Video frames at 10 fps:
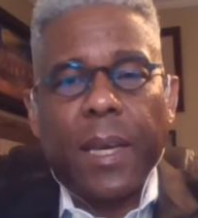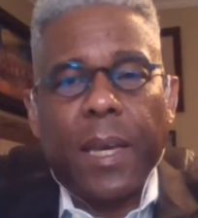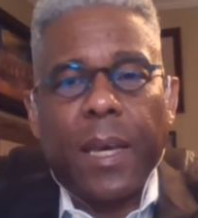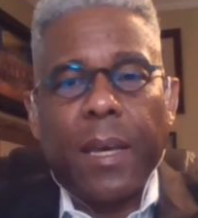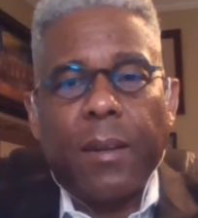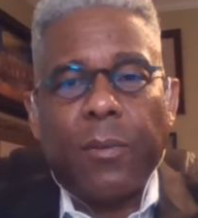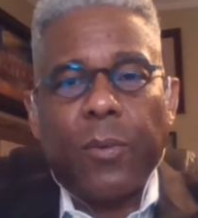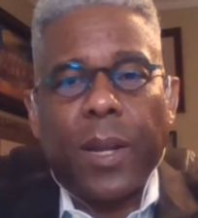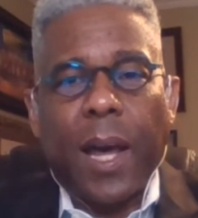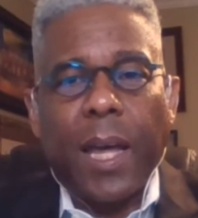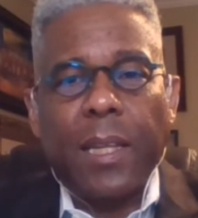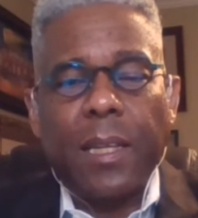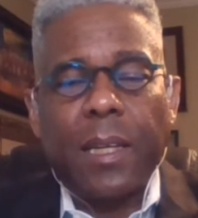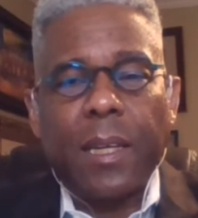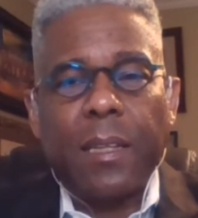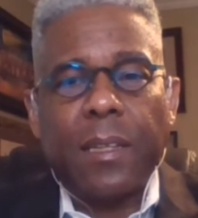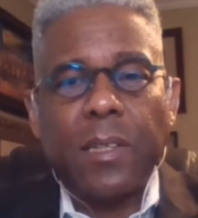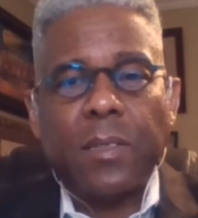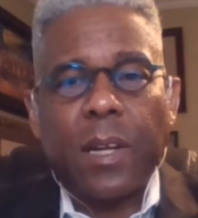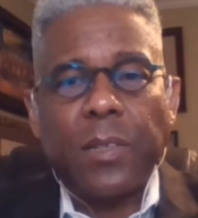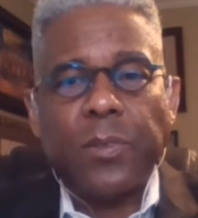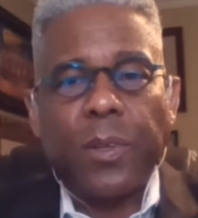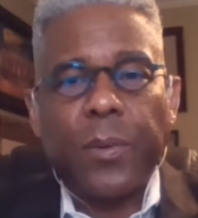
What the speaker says: And when I look at this country,